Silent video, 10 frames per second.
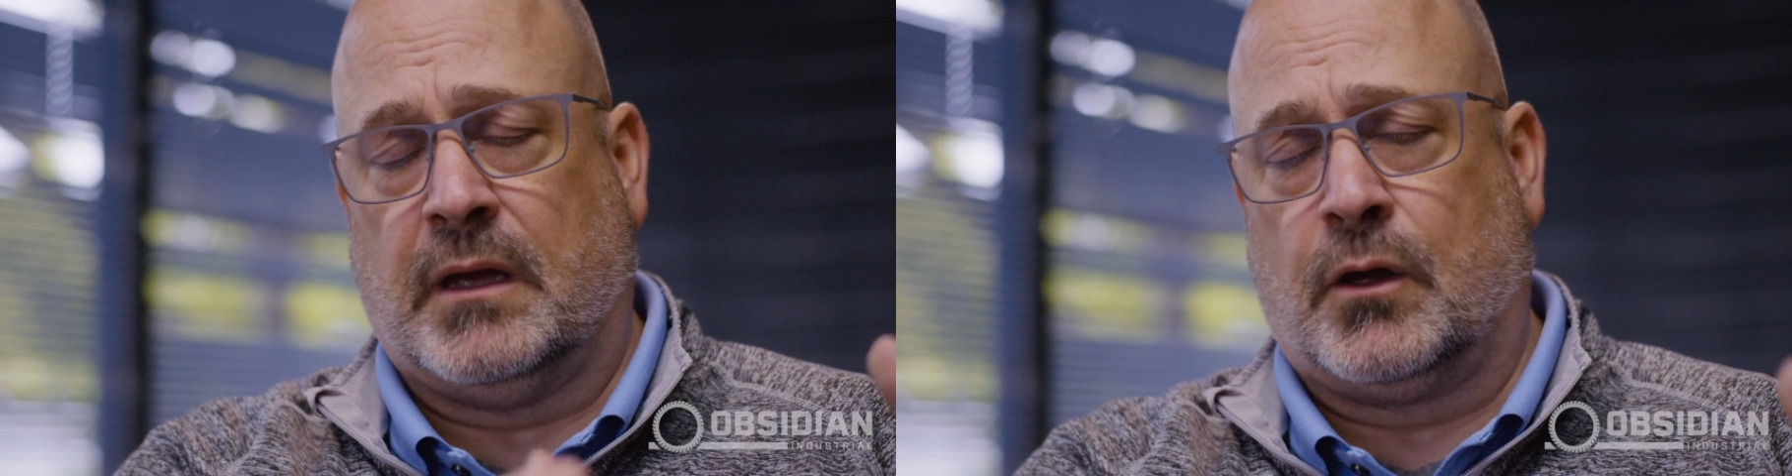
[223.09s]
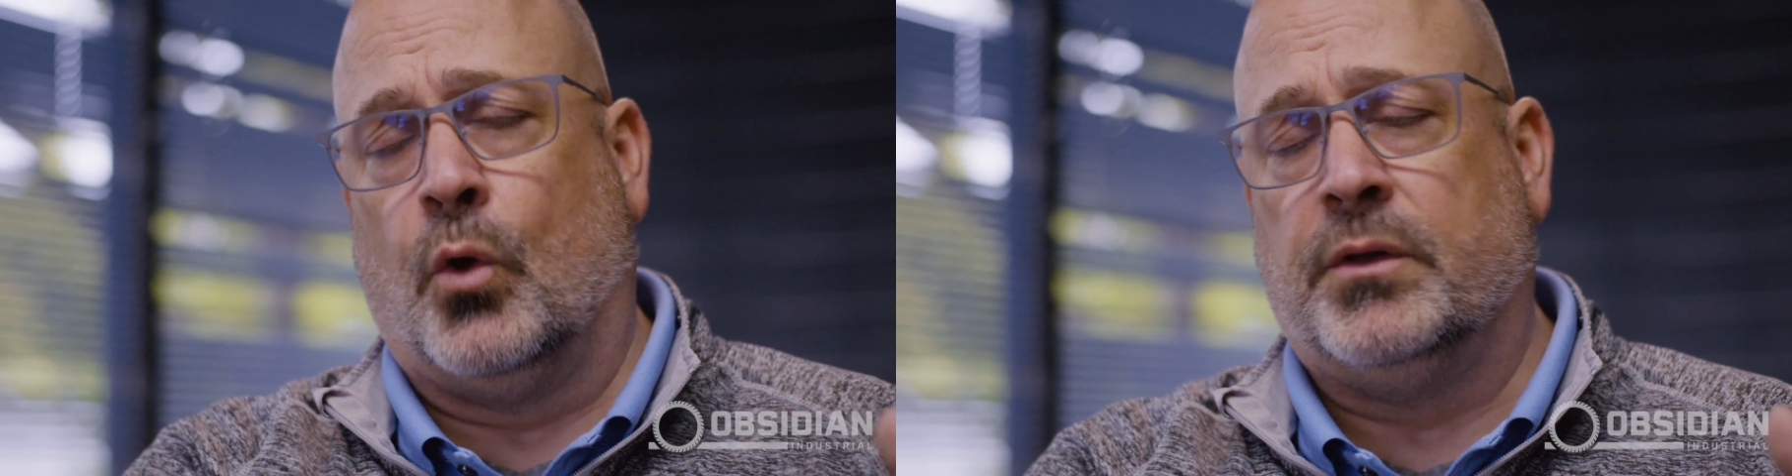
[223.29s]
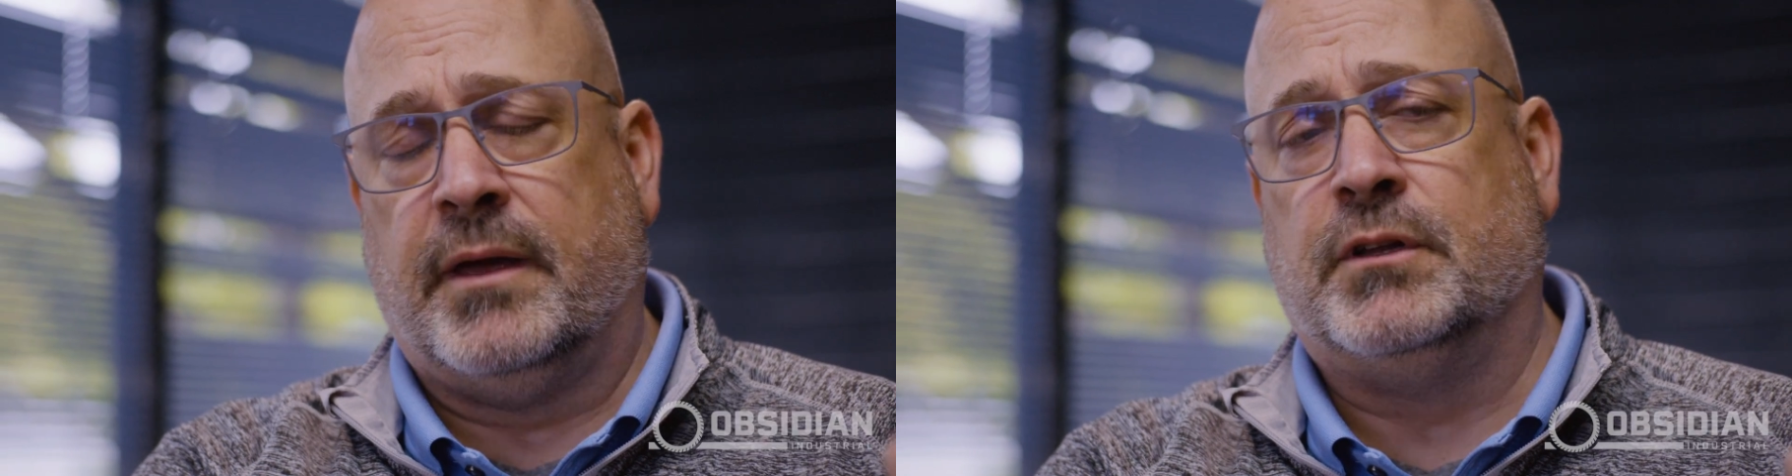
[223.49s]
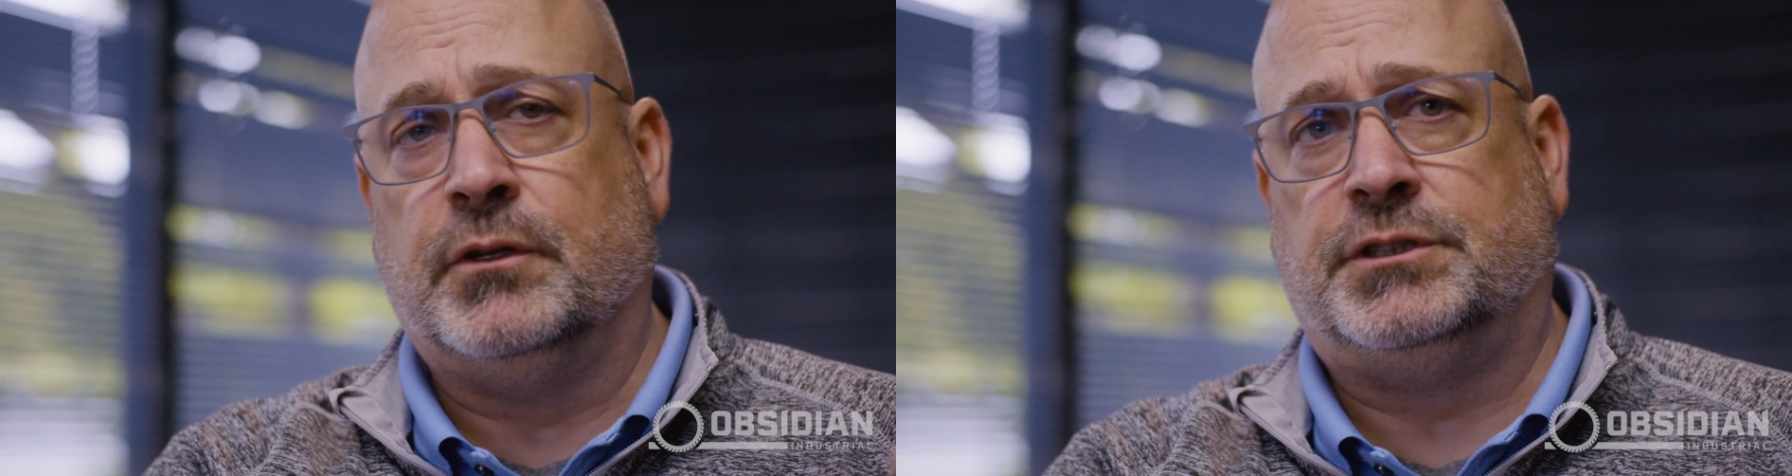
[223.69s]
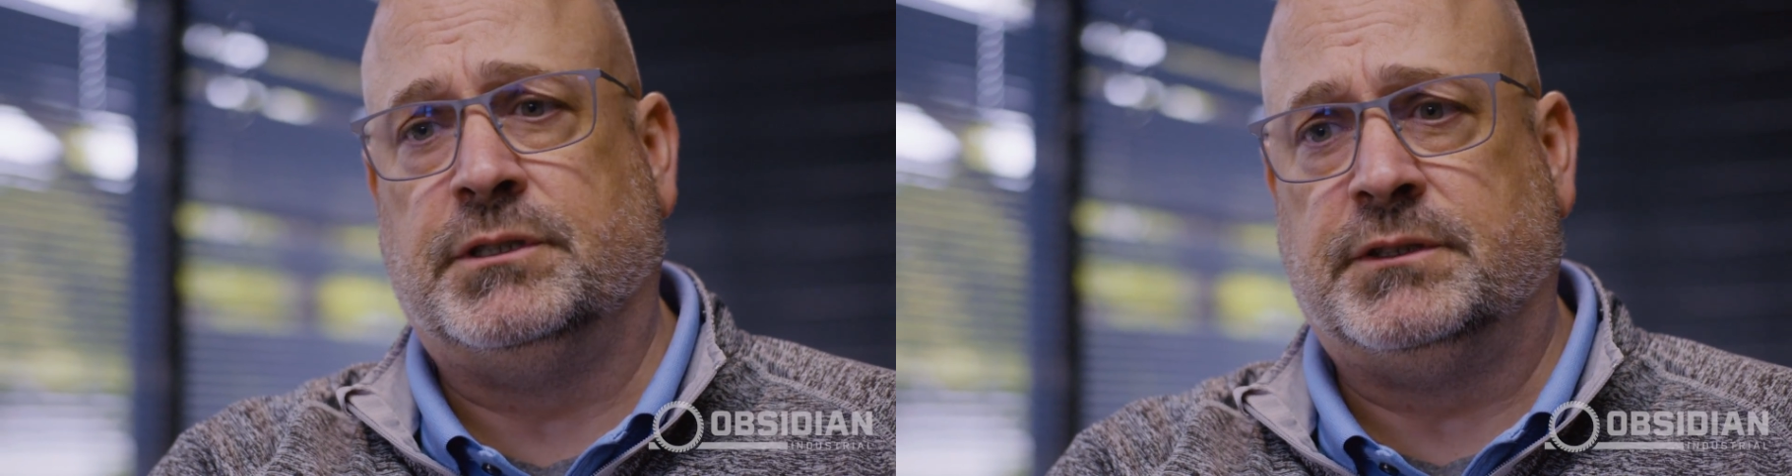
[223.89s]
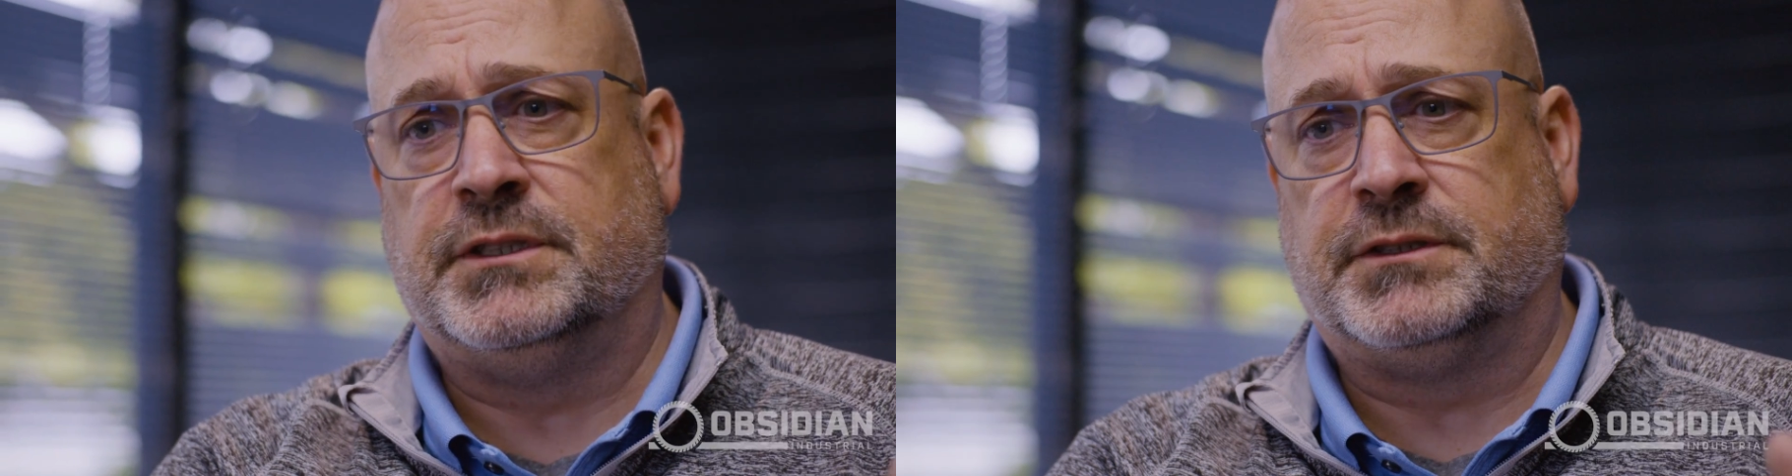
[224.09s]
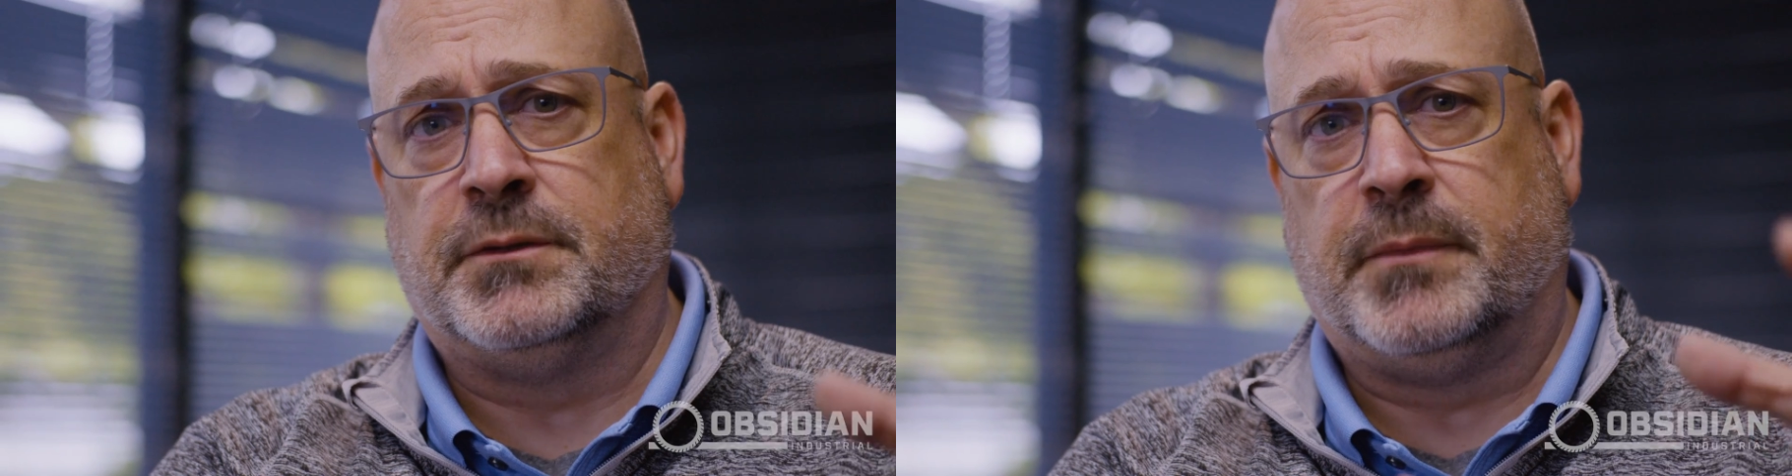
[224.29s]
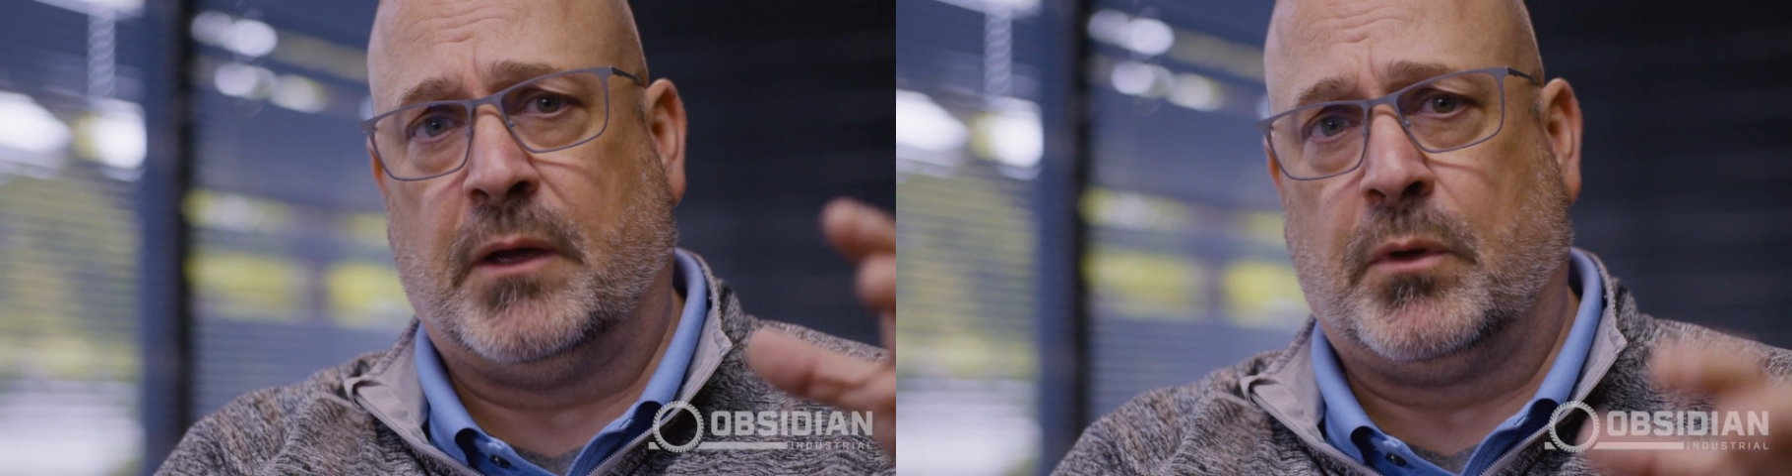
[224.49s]
That gold evolution
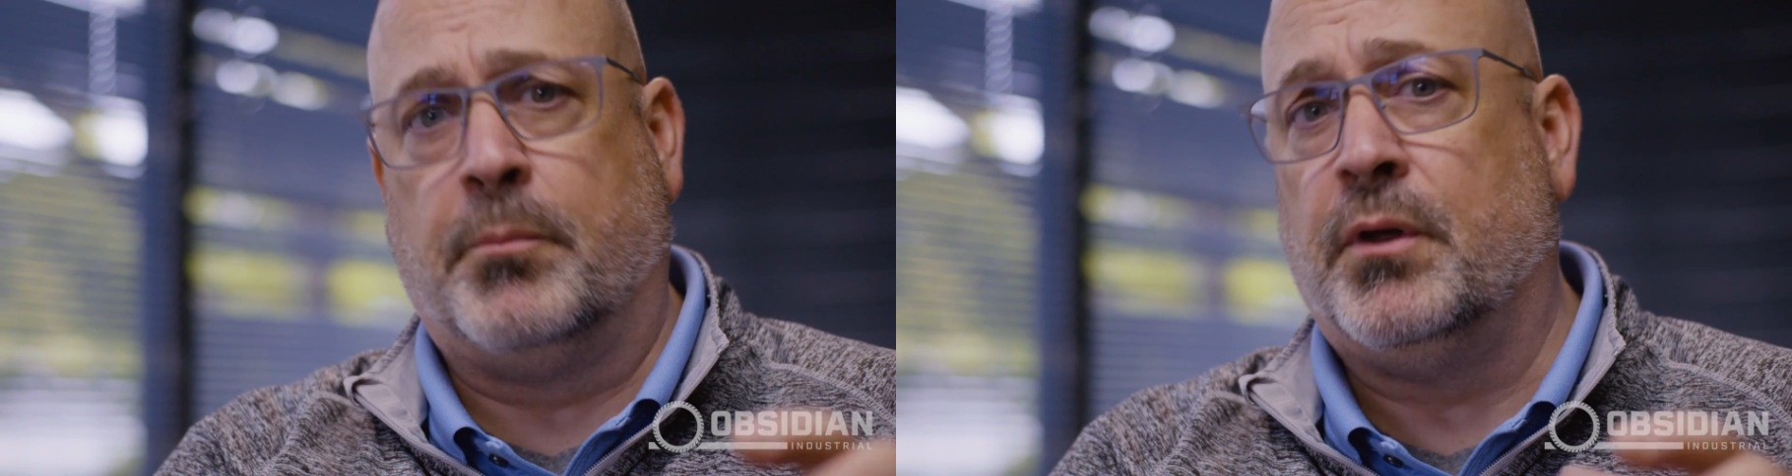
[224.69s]
system that we